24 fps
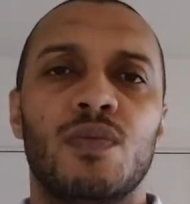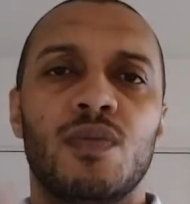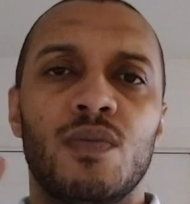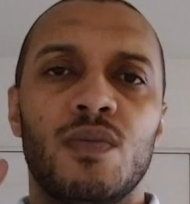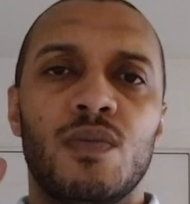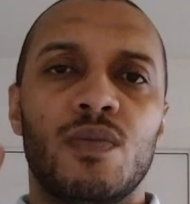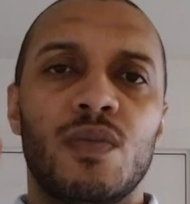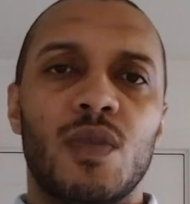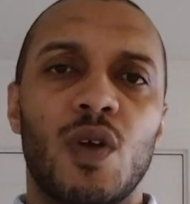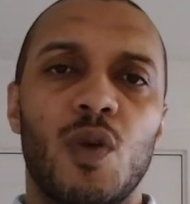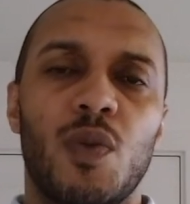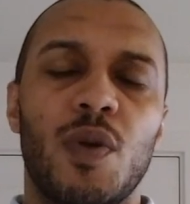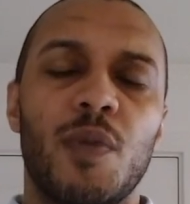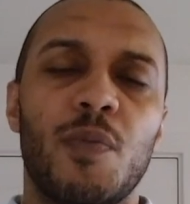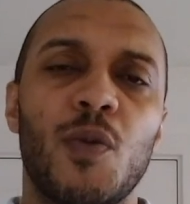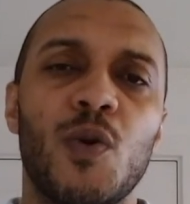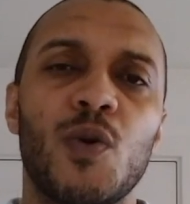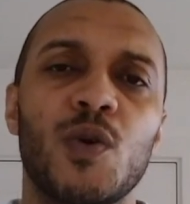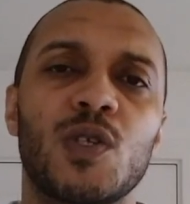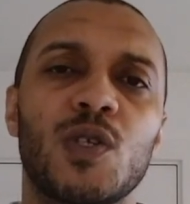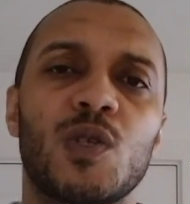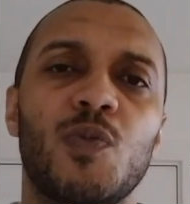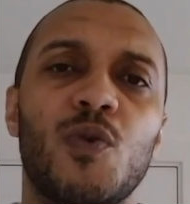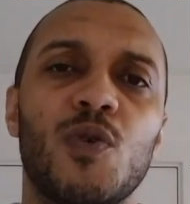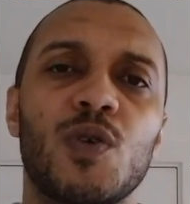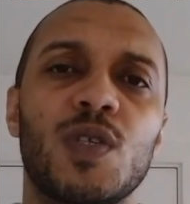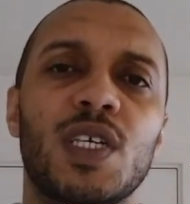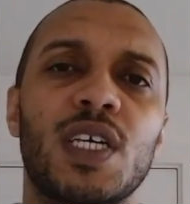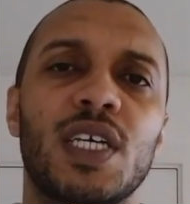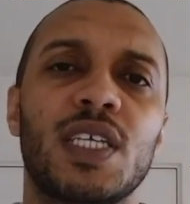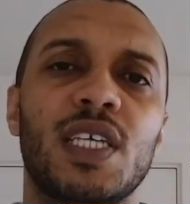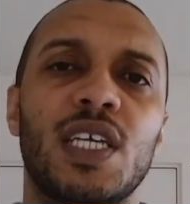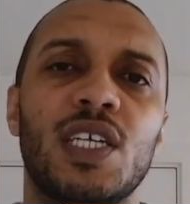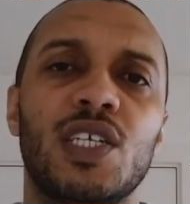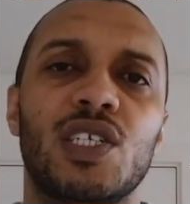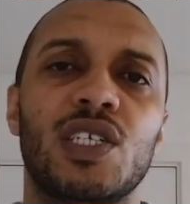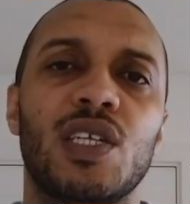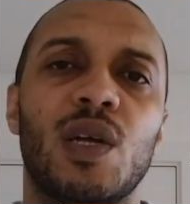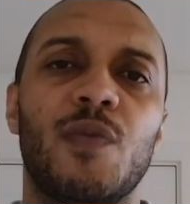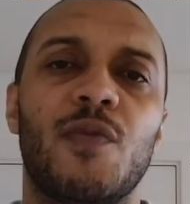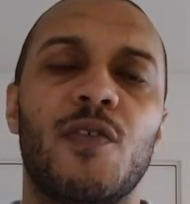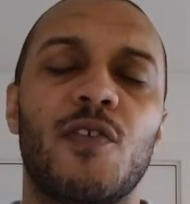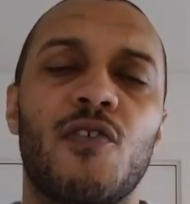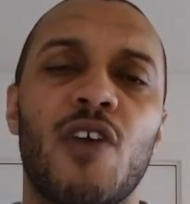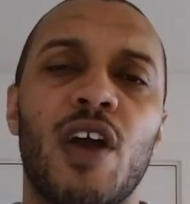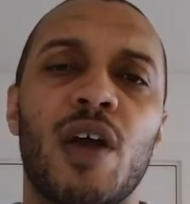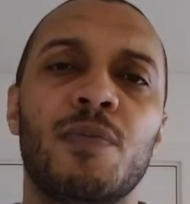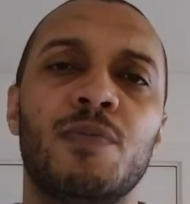there'll be more sporting attention up for
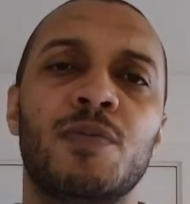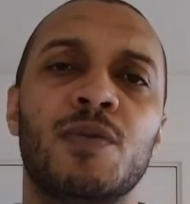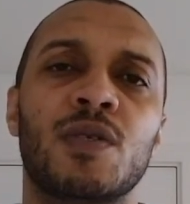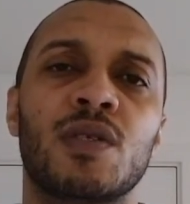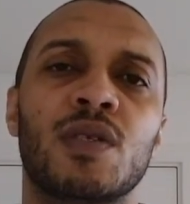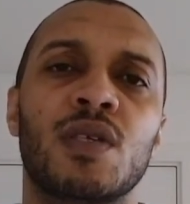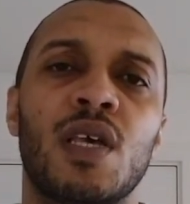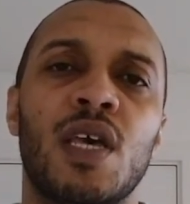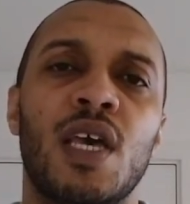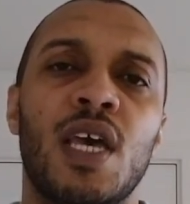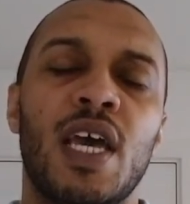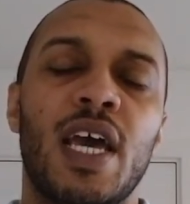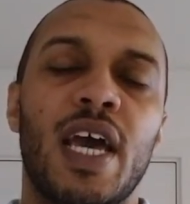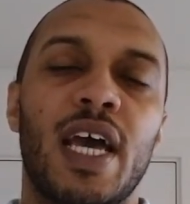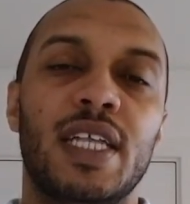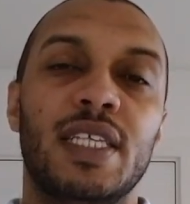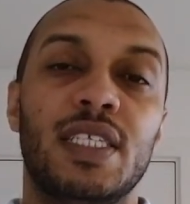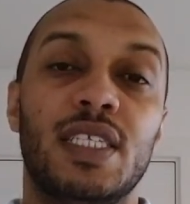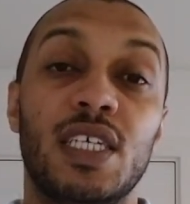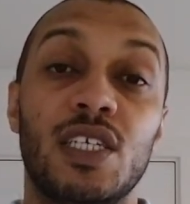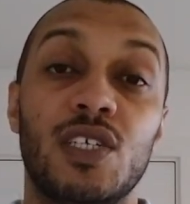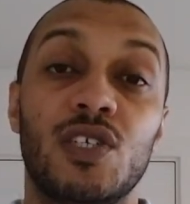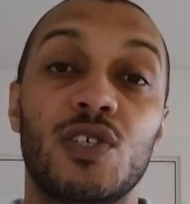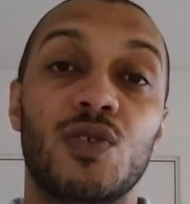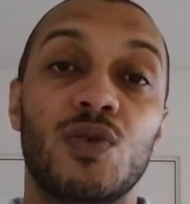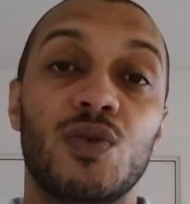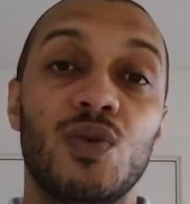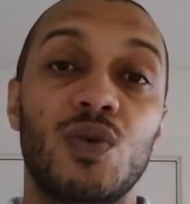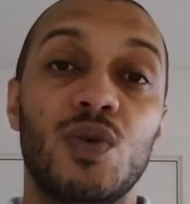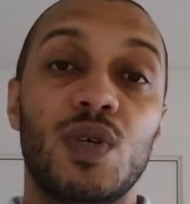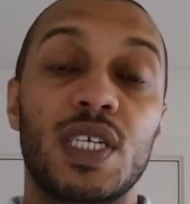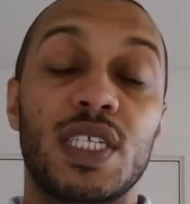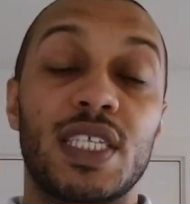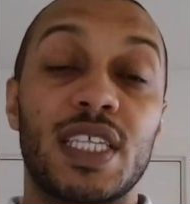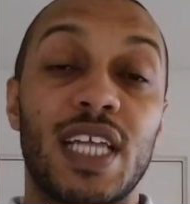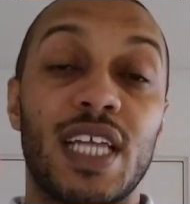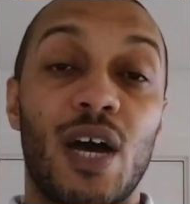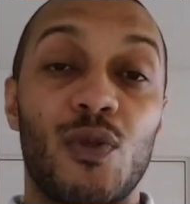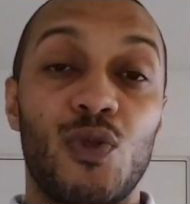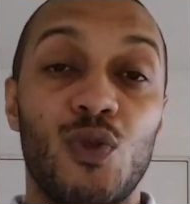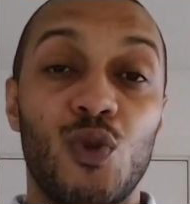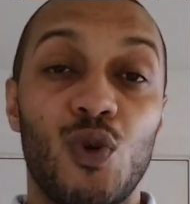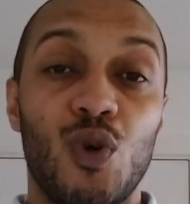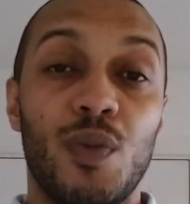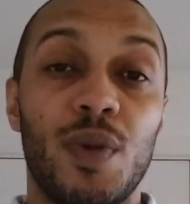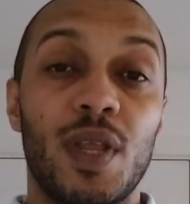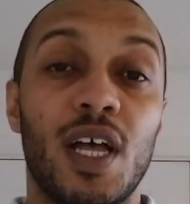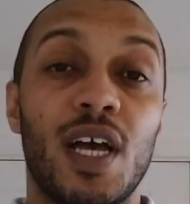grabs, and digital is now
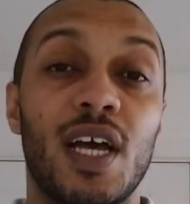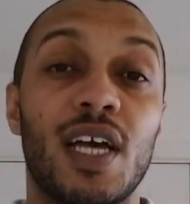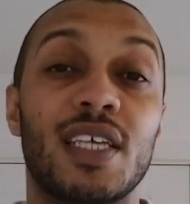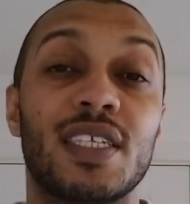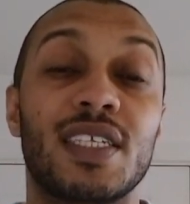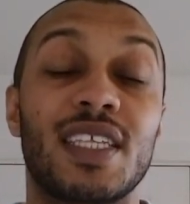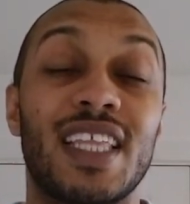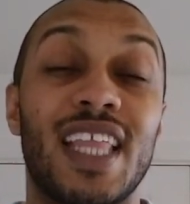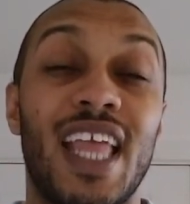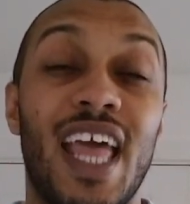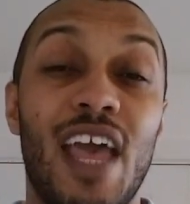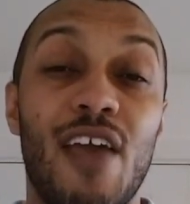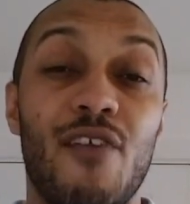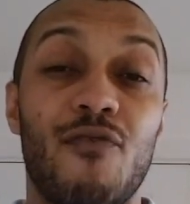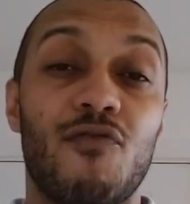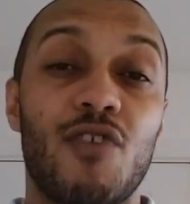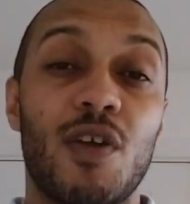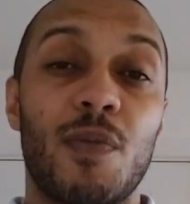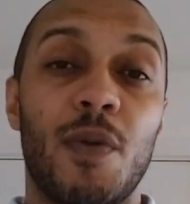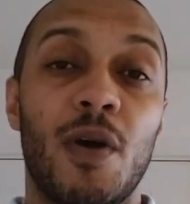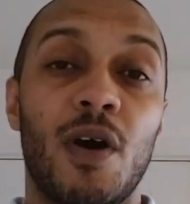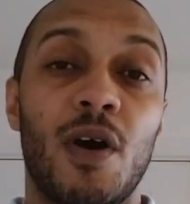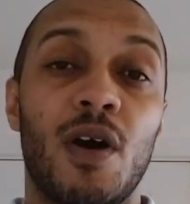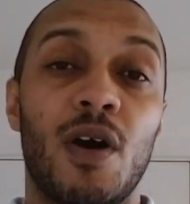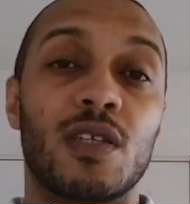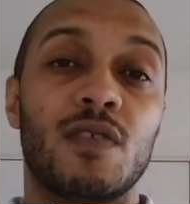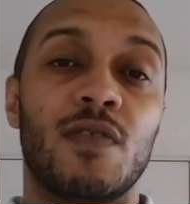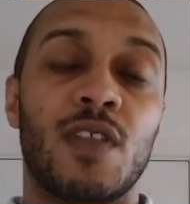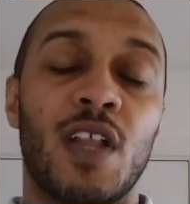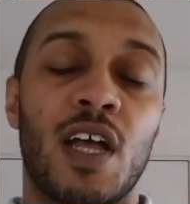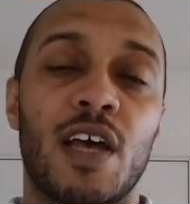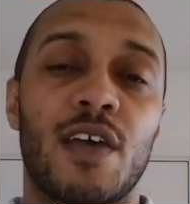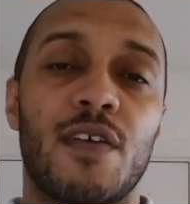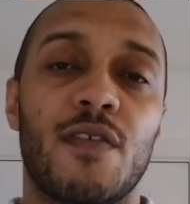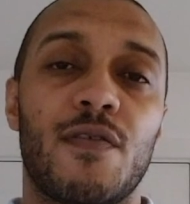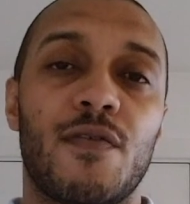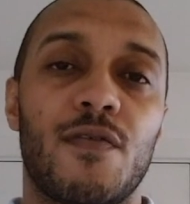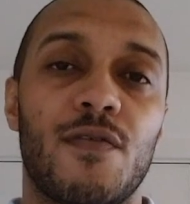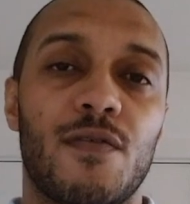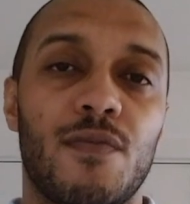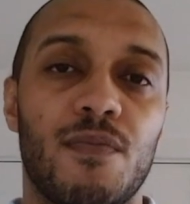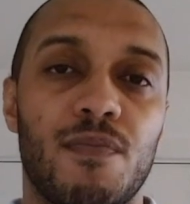normalised in every part of life.